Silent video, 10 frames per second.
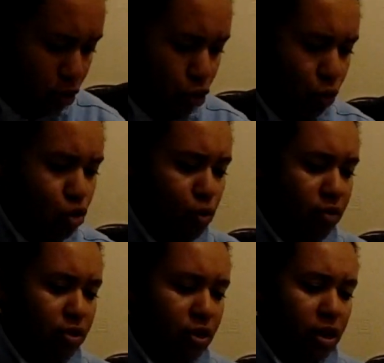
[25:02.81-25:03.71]
It shows you
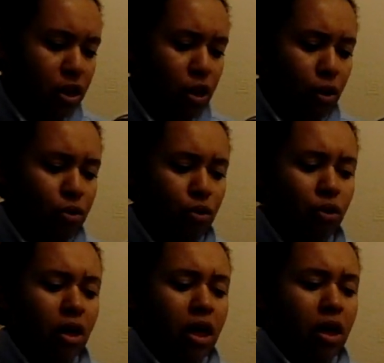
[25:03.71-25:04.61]
everything. You know,
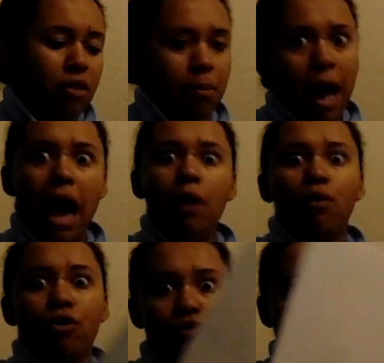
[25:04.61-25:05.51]
the
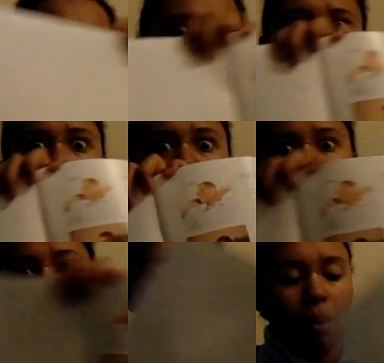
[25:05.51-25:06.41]
power of
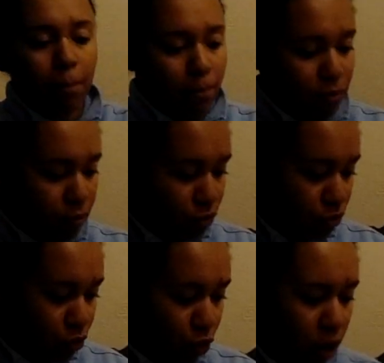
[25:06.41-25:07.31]
residential income.
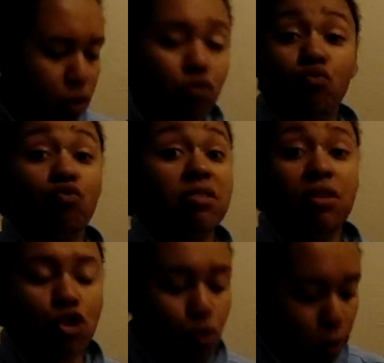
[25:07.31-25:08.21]
Sorry,
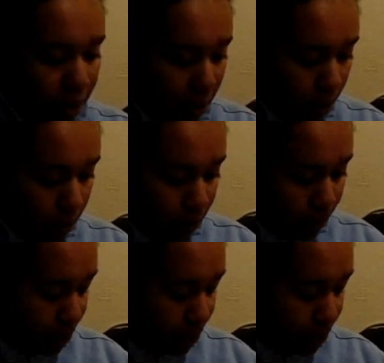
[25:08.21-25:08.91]
residual income.